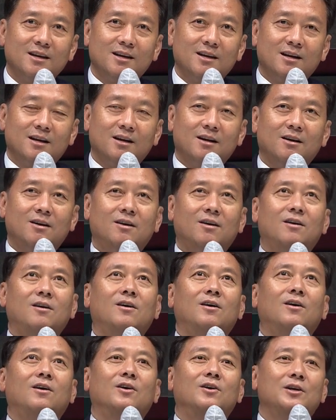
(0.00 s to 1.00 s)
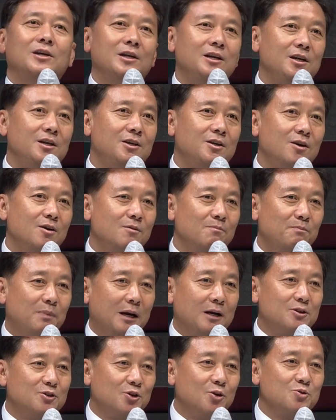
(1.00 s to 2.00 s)
in the financial
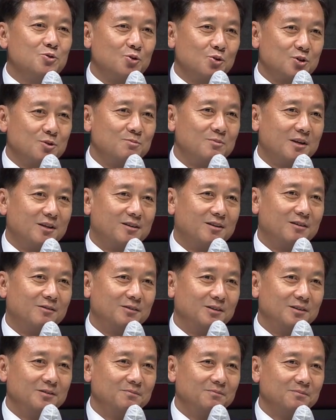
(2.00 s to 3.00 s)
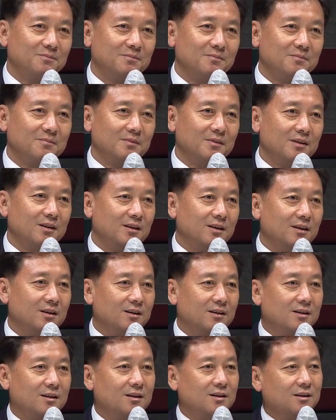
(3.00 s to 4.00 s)
asset of the Republic of Korea,
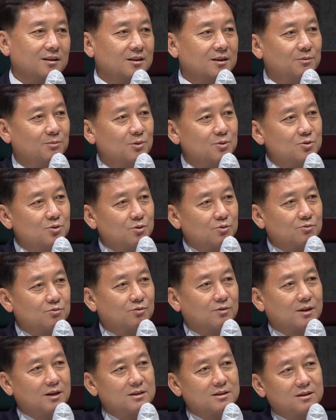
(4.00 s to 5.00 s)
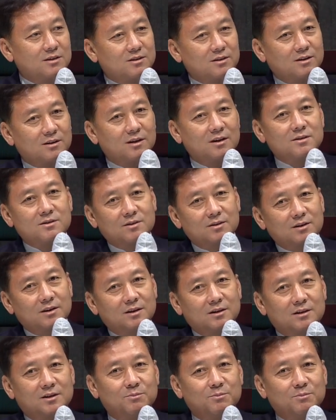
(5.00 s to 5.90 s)
it's like the